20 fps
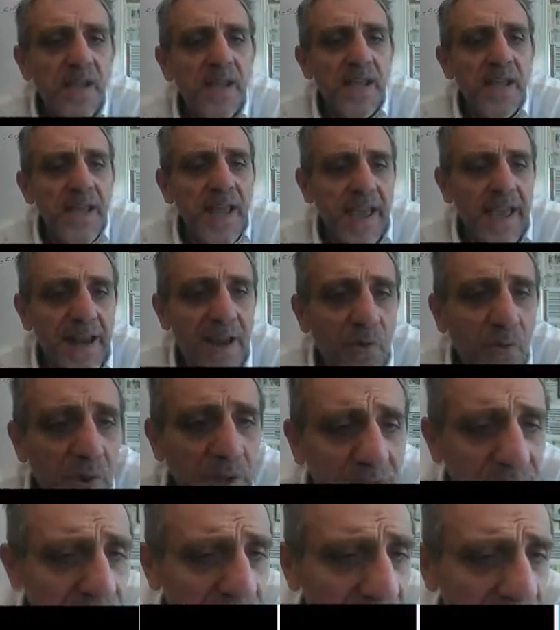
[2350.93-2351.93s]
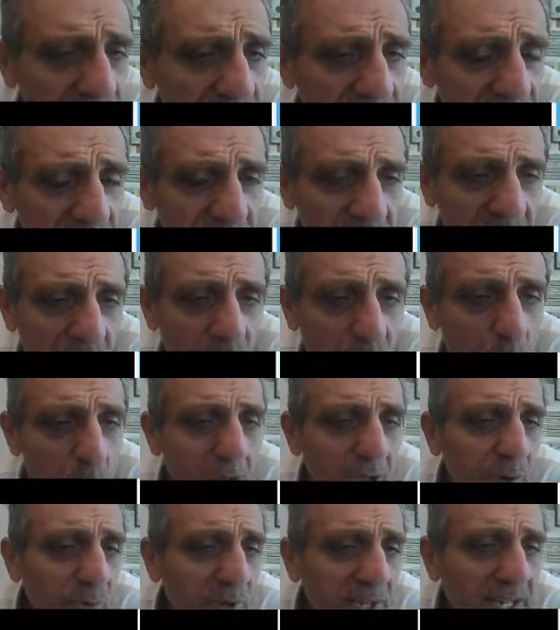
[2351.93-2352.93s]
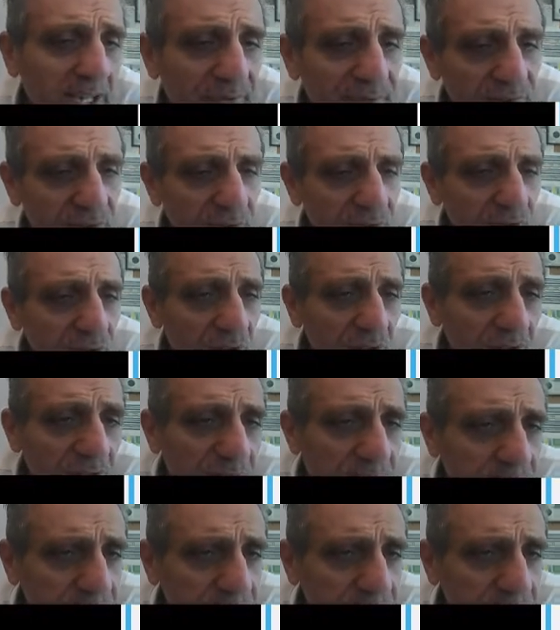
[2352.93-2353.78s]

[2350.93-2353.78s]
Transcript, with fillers: And I want you to understand why we have to do this.